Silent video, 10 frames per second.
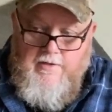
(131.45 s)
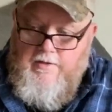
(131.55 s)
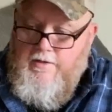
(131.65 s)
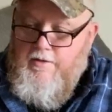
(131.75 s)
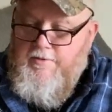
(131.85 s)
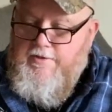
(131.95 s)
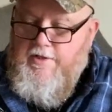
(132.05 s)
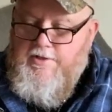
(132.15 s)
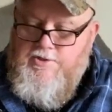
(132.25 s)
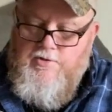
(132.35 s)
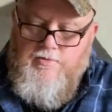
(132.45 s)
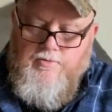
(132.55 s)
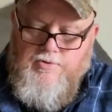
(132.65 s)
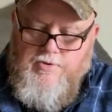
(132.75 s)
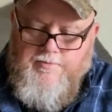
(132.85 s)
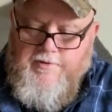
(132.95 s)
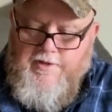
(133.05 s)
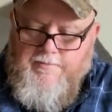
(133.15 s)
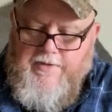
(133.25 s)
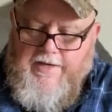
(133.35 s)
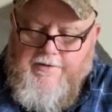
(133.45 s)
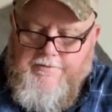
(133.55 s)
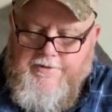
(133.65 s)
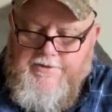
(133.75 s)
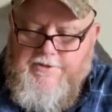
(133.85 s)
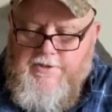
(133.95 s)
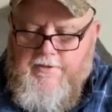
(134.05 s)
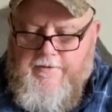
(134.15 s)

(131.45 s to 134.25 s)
It takes 2 AAA batteries.